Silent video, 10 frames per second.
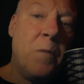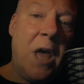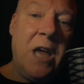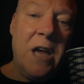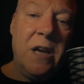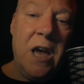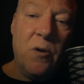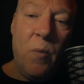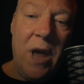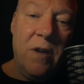I can't get
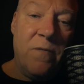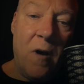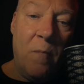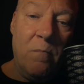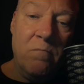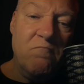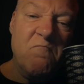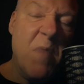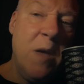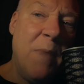away
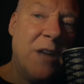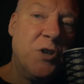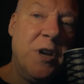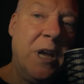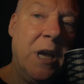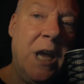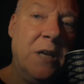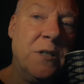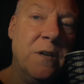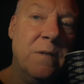from imagining
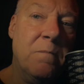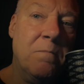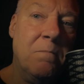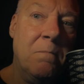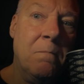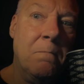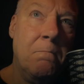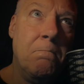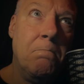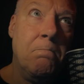it.
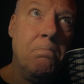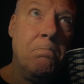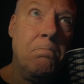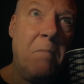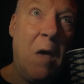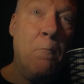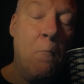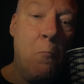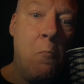Them.